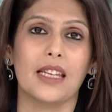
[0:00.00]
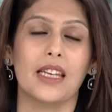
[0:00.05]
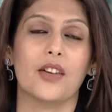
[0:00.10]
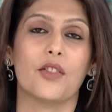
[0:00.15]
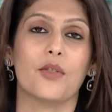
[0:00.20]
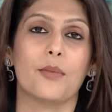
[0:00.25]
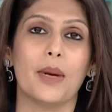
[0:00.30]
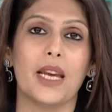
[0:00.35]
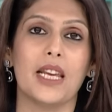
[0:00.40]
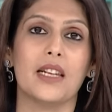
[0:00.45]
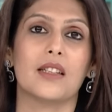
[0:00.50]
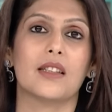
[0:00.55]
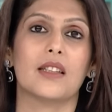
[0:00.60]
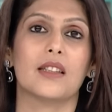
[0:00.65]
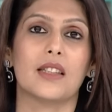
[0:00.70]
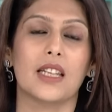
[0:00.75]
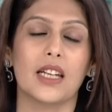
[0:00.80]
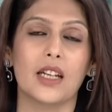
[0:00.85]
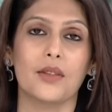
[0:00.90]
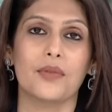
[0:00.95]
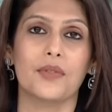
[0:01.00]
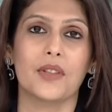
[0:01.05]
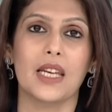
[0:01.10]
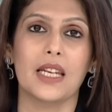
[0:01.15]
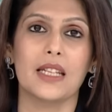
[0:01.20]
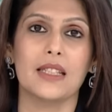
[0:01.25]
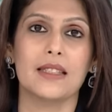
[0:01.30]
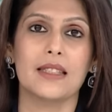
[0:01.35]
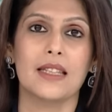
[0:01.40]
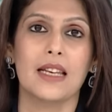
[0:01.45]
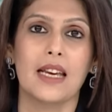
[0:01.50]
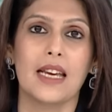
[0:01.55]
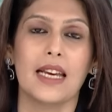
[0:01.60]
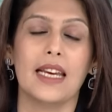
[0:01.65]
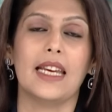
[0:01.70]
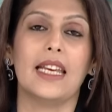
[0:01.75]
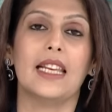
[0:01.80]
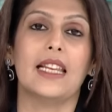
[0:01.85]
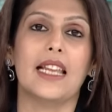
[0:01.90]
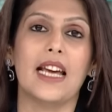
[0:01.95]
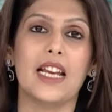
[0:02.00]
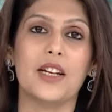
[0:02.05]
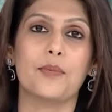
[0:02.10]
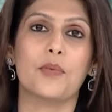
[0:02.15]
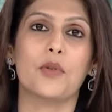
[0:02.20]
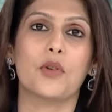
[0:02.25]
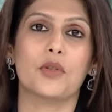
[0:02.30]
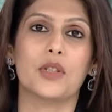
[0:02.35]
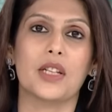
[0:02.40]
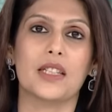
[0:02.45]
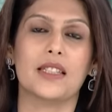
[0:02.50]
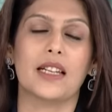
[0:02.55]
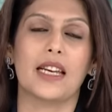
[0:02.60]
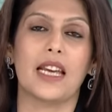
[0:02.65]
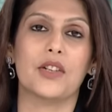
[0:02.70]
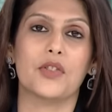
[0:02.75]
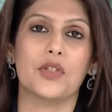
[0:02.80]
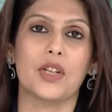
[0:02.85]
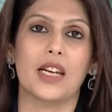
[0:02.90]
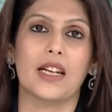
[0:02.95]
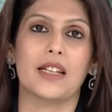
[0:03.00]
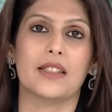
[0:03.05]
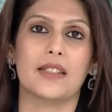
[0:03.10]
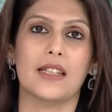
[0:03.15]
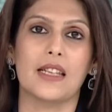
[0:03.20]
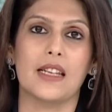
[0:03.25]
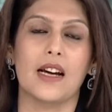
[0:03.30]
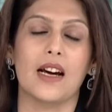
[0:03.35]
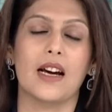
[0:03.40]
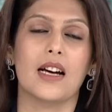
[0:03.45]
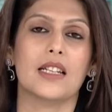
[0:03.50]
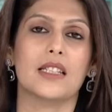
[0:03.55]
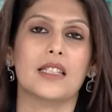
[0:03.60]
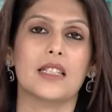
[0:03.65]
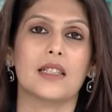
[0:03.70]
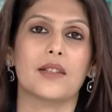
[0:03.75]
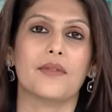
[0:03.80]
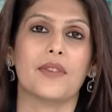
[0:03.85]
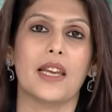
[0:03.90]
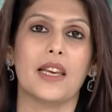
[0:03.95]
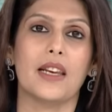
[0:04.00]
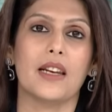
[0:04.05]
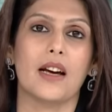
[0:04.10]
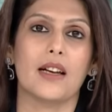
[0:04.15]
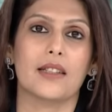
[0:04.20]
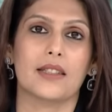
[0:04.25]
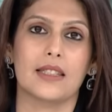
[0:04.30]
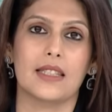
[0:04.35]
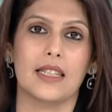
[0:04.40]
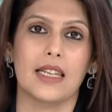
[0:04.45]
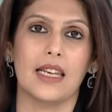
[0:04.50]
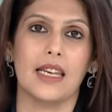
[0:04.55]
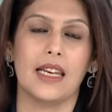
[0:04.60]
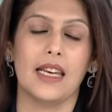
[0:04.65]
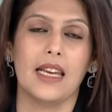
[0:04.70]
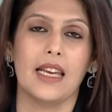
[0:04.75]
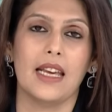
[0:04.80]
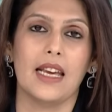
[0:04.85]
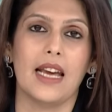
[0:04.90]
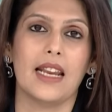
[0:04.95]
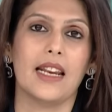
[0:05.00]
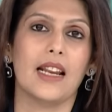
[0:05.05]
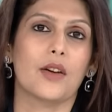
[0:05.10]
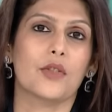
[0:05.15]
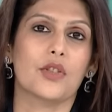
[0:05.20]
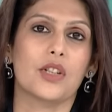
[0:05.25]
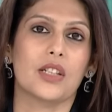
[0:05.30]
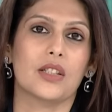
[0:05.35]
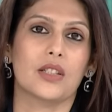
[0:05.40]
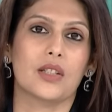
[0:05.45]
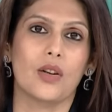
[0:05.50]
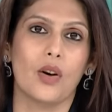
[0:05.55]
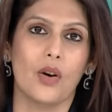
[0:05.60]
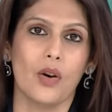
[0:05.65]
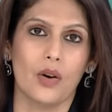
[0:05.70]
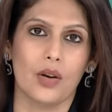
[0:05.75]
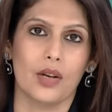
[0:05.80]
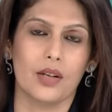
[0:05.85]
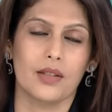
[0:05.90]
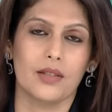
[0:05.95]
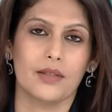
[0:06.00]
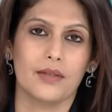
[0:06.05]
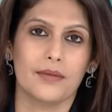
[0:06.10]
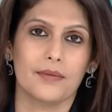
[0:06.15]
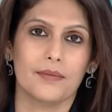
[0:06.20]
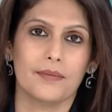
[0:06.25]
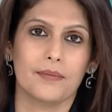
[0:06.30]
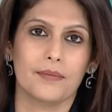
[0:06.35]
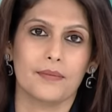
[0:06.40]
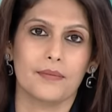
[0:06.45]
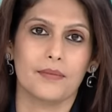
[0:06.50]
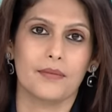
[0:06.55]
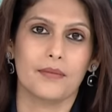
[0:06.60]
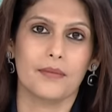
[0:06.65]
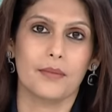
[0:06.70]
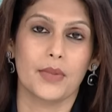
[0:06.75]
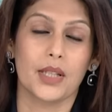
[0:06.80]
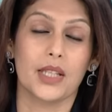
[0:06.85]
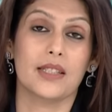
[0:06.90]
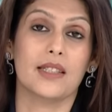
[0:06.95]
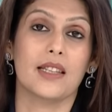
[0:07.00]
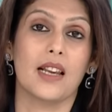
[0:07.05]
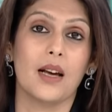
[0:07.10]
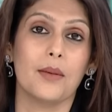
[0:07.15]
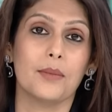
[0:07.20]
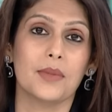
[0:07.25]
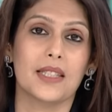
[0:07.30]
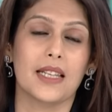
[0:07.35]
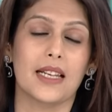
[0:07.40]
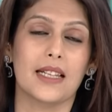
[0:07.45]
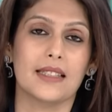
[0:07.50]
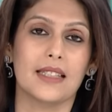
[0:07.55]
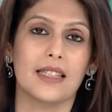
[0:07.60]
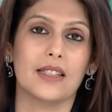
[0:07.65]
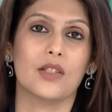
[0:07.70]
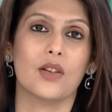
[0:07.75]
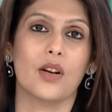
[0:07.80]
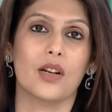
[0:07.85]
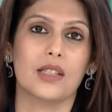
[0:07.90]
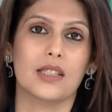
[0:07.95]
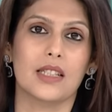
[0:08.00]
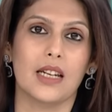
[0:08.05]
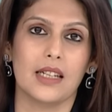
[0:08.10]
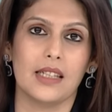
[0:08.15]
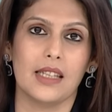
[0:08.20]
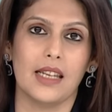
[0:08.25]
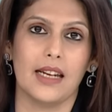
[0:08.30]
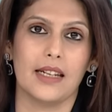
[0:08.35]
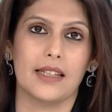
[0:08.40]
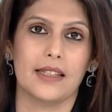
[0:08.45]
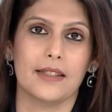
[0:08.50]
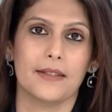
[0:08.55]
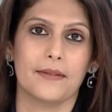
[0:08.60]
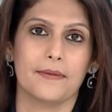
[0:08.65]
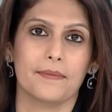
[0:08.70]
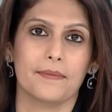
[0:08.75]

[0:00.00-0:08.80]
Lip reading: he remained at the thick of things. He led protests against Sheikh Hasina until the very last day, and now she is gone. But Islam says he's not done yet.